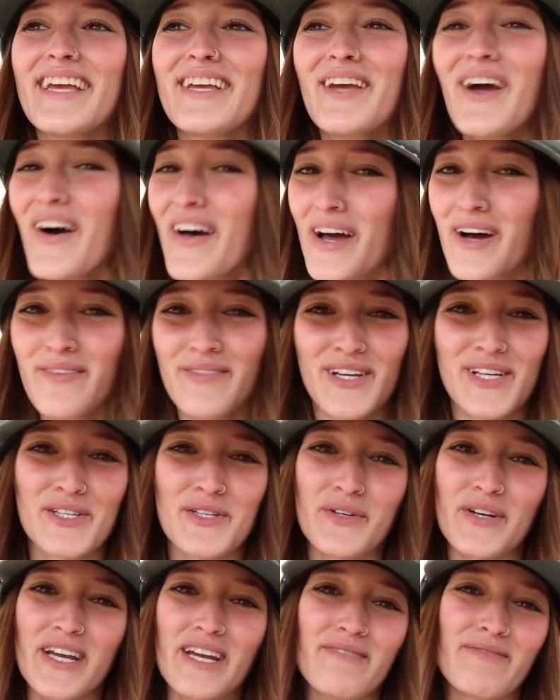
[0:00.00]
y'all help me
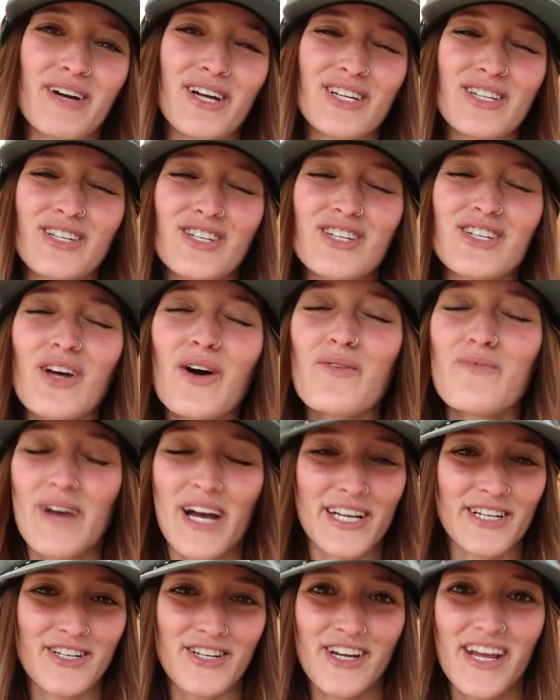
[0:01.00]
dream so
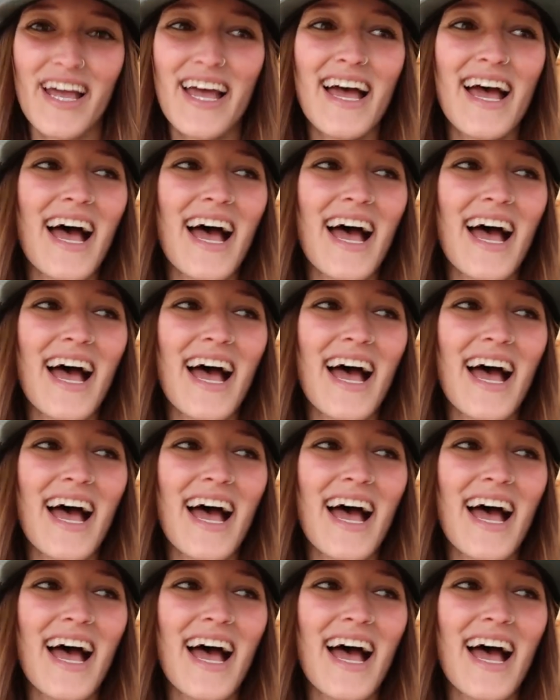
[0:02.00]
much.